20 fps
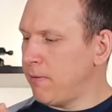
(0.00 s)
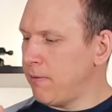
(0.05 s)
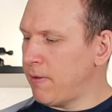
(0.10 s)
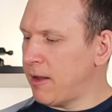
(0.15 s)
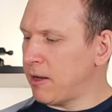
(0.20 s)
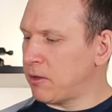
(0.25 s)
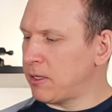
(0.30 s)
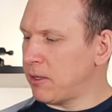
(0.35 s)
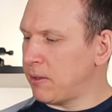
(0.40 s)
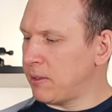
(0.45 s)

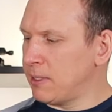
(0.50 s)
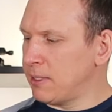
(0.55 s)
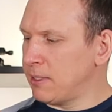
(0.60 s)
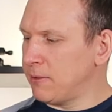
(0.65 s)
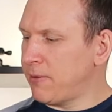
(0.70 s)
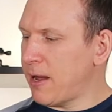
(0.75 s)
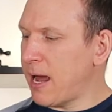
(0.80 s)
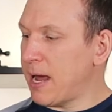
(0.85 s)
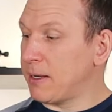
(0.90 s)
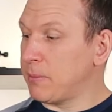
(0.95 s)
that one is
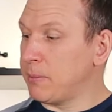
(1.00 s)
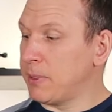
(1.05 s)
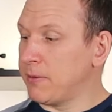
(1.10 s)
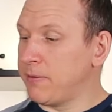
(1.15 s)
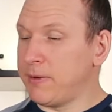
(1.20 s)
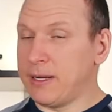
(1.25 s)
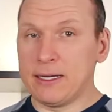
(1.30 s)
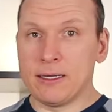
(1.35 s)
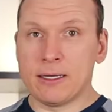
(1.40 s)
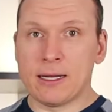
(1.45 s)
that, but
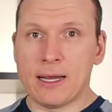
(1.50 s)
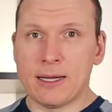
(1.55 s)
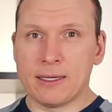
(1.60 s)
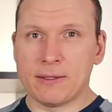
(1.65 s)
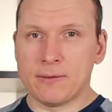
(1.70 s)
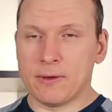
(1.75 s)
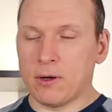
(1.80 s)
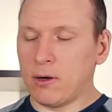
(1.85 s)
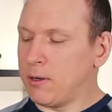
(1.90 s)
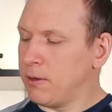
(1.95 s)
then it
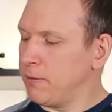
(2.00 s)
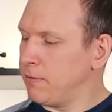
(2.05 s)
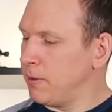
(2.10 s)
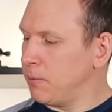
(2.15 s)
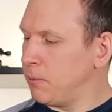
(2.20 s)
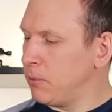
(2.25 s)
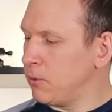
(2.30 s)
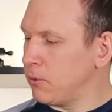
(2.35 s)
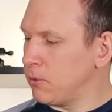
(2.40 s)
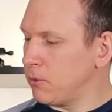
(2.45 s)
has the
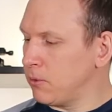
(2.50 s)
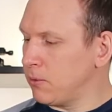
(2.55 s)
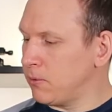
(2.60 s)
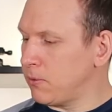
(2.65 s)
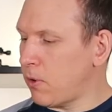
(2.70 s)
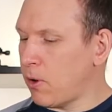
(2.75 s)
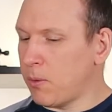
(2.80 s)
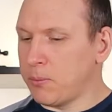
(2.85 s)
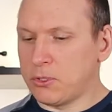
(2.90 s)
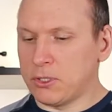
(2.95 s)
Bluetooth
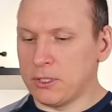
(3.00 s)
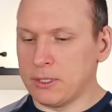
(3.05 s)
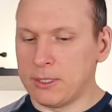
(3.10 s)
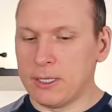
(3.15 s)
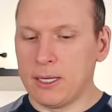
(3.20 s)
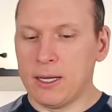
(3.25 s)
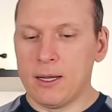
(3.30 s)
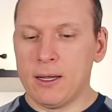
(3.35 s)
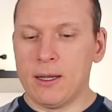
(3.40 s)
option.